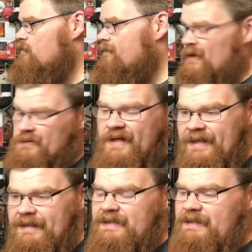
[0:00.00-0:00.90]
most
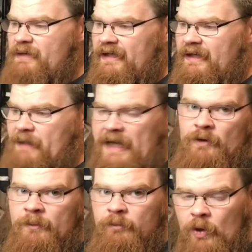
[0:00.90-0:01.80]
likely my
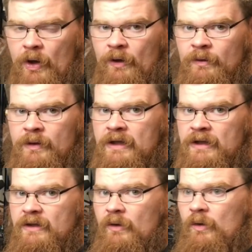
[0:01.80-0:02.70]
MacBook Pro,
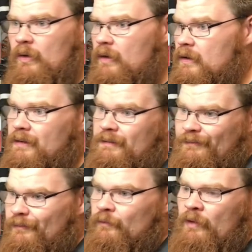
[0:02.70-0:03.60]
or
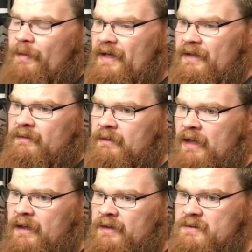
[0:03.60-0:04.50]
we might
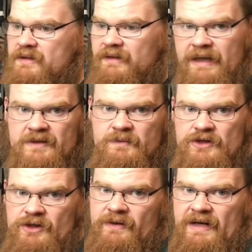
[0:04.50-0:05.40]
use a Linux
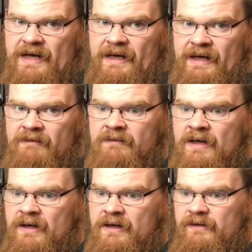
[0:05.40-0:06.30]
machine that I have
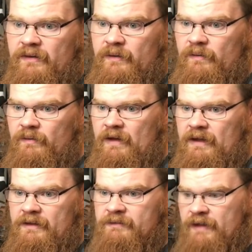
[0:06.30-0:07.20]

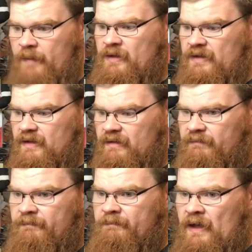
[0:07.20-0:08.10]
to copy the
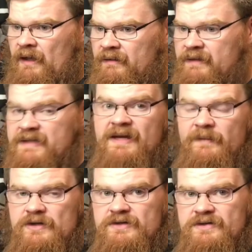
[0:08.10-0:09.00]
disk
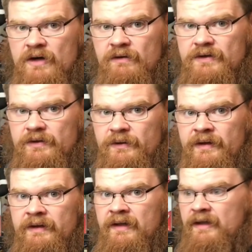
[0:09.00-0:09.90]
images over to
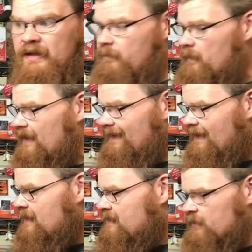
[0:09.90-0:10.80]
it. But
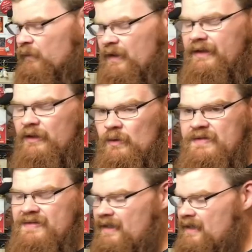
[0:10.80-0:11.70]
it's a really cool
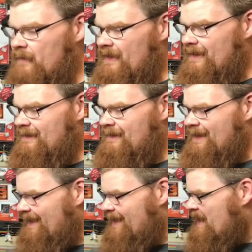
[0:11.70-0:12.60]
setup in
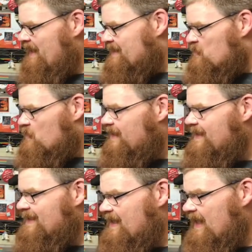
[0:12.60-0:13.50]
that it actually
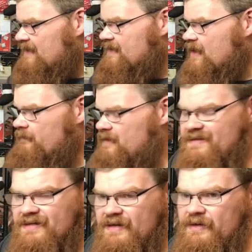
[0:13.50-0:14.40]
connects up via
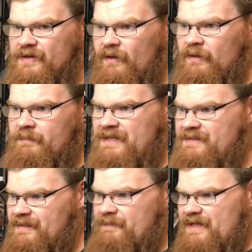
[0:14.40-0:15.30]
serial and
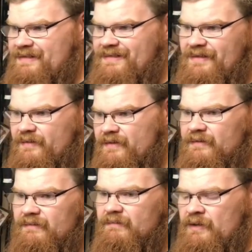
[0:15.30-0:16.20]
basically makes a
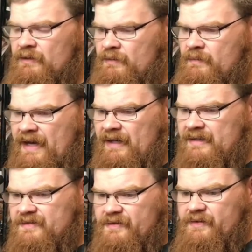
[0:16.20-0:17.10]
serial, you make a
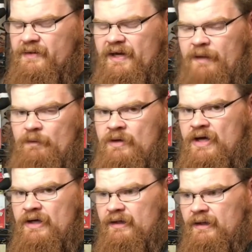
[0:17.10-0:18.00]
serial cable
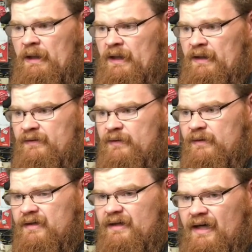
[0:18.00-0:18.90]
to
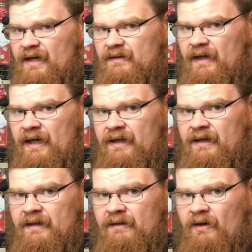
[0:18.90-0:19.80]
connect
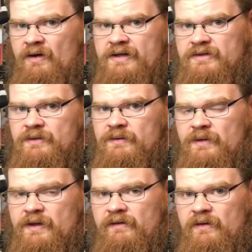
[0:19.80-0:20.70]
a
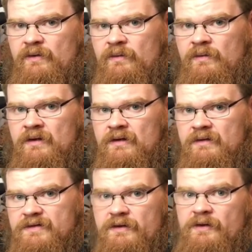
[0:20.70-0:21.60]
RS-232
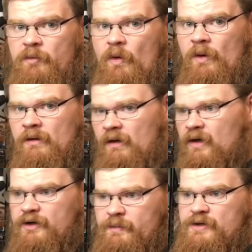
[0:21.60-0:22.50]
serial port
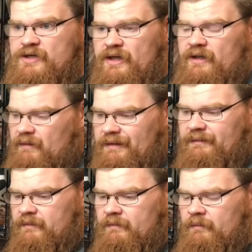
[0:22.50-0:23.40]
on your machine, like
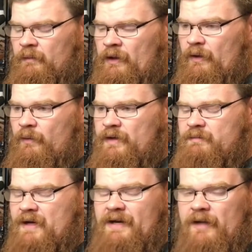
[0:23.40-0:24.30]
with
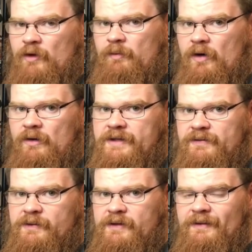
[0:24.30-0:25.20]
my MacBook Pro, it's
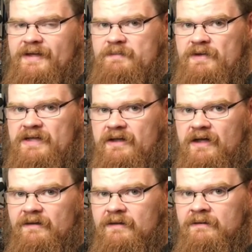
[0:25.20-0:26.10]
through a USB
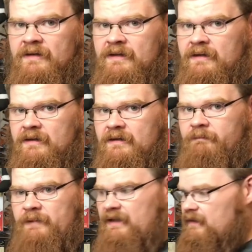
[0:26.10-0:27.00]
dongle,
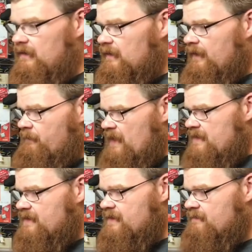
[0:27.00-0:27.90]
but it
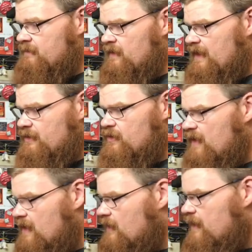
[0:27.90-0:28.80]
makes a connection
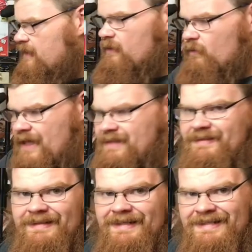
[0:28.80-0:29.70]
there, and then it writes
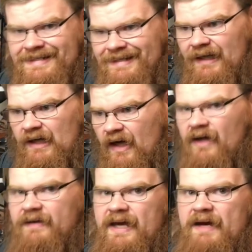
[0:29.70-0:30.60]
the disk
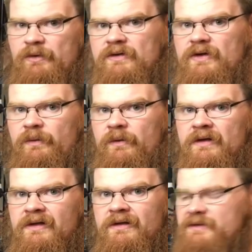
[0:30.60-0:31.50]
on the Apple II,
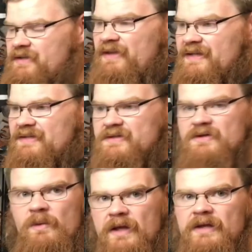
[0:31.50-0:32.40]
which I think this is
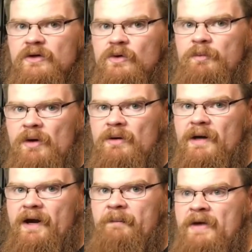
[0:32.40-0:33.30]
a really cool
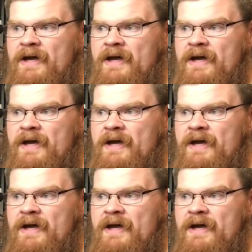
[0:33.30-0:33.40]
program.